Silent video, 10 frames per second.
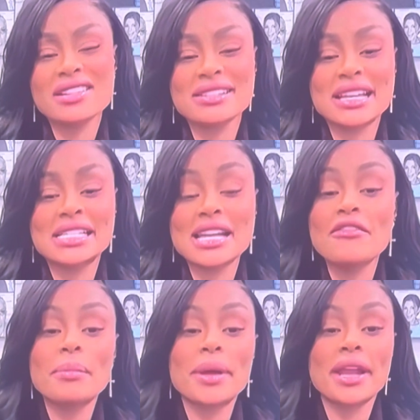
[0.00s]
honestly, it's
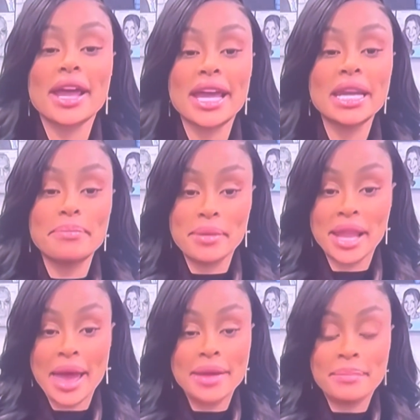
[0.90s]
never been any
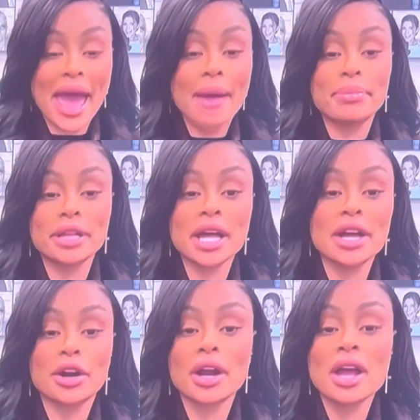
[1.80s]
bad
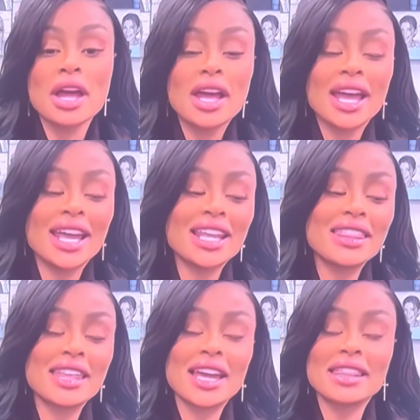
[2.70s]
blood or
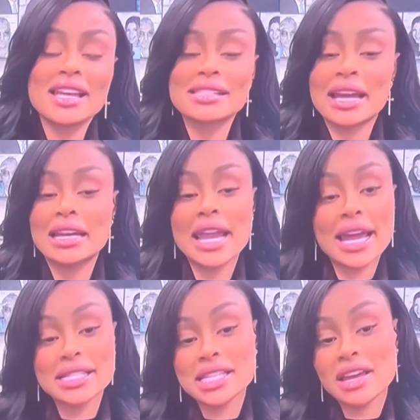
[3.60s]
anything that's like
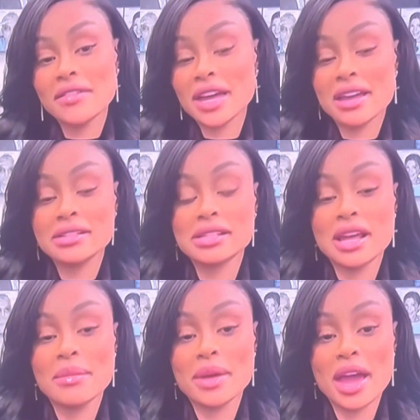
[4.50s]
negative against
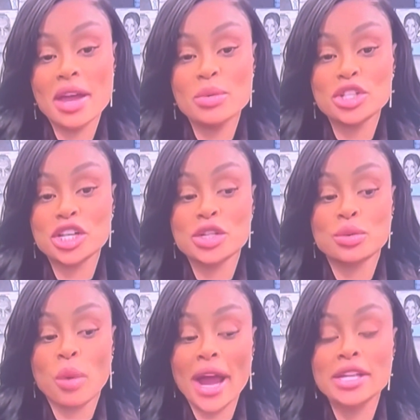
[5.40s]
them. It was just
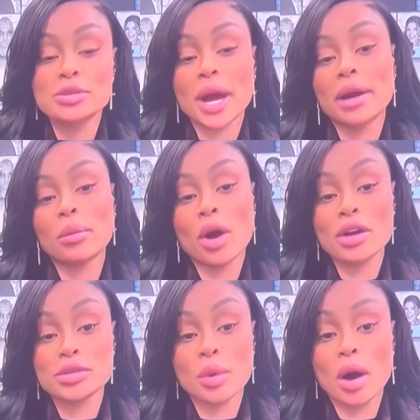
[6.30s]
right is right and
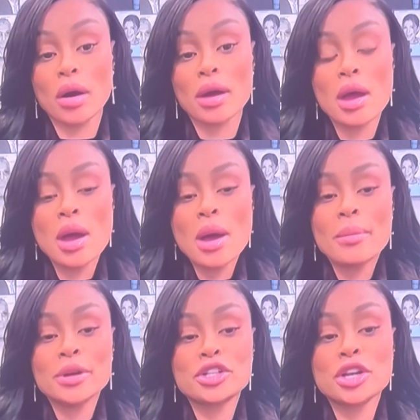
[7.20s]
wrong is wrong.
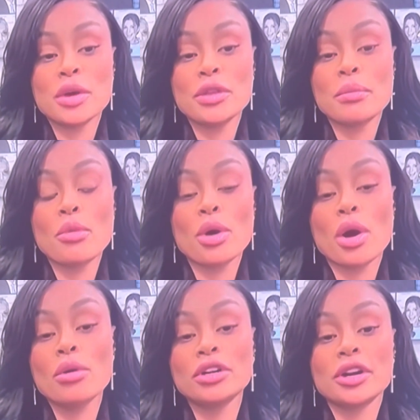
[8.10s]
But you know, the more
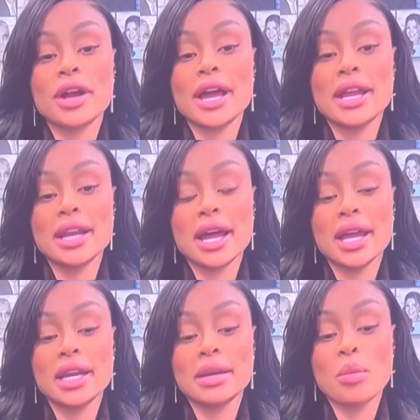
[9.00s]
older
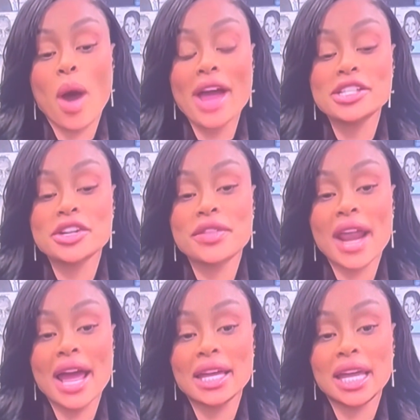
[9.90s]
and wiser
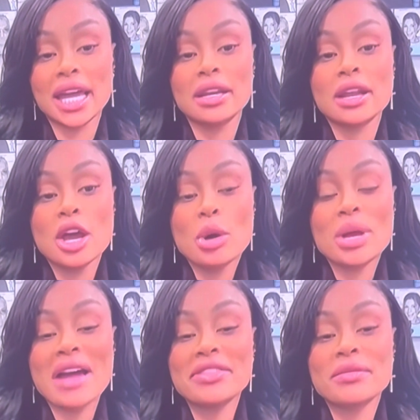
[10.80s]
that I get,
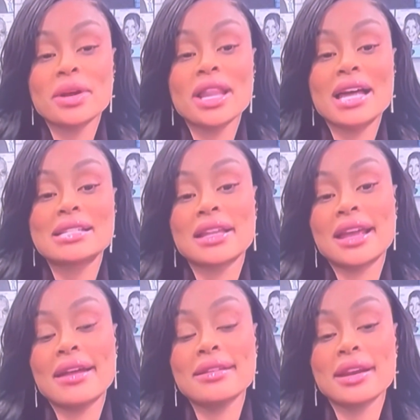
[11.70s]
we have to realize at
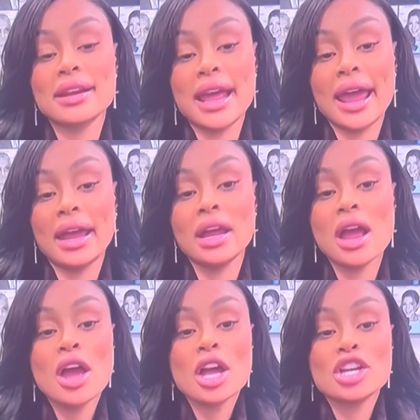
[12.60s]
the end of the day,
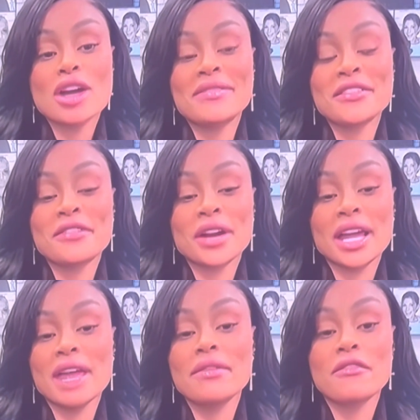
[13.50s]
you have to
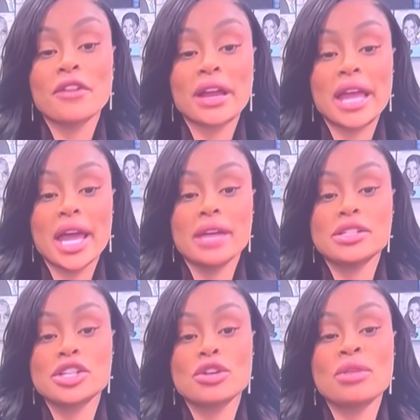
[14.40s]
forgive and forget
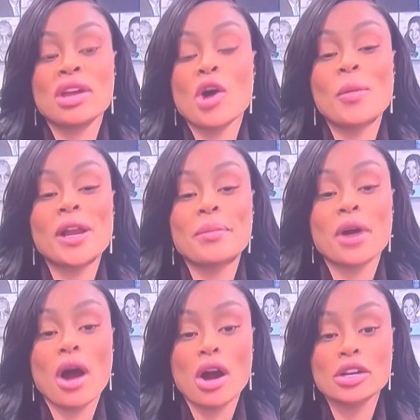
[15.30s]
so you can open up
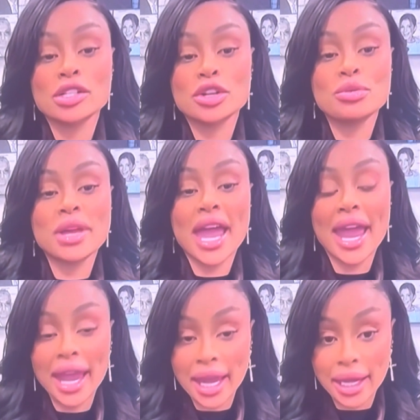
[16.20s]
your heart so you
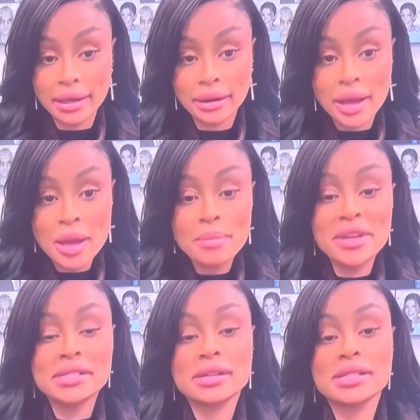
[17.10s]
can
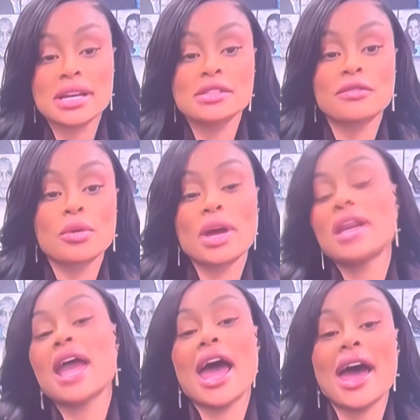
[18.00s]
be successful
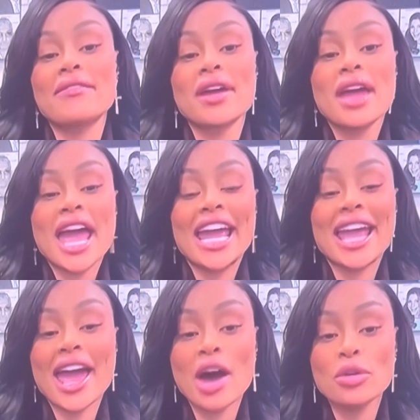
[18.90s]
and have a
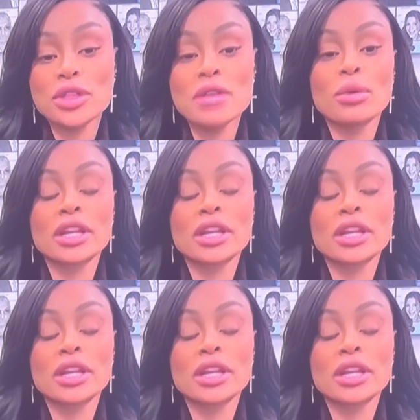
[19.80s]
healthy